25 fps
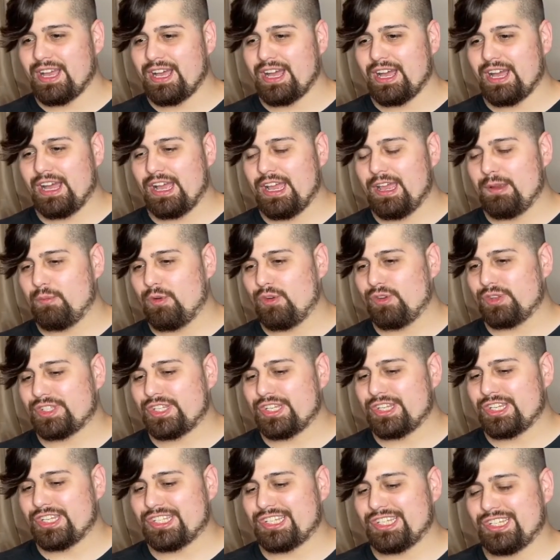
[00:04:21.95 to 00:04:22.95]
uh, and
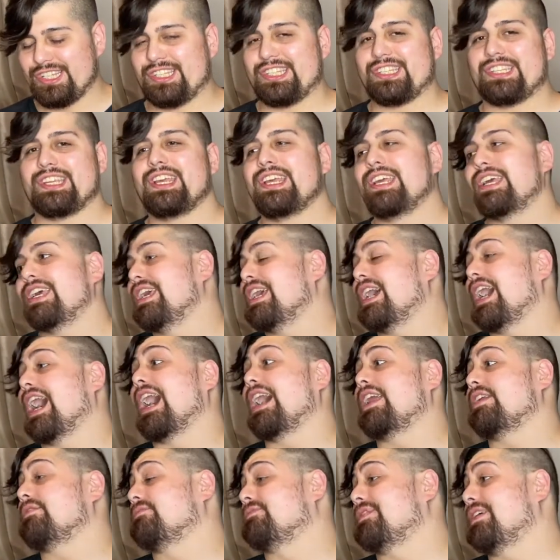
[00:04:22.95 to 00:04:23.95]
mostly just because I
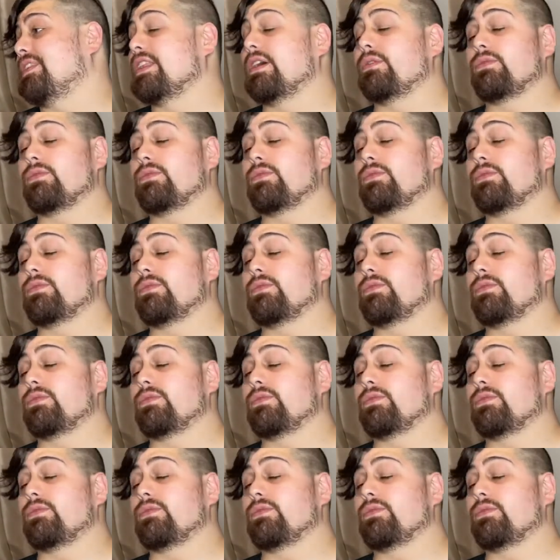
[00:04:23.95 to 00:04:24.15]
had a friend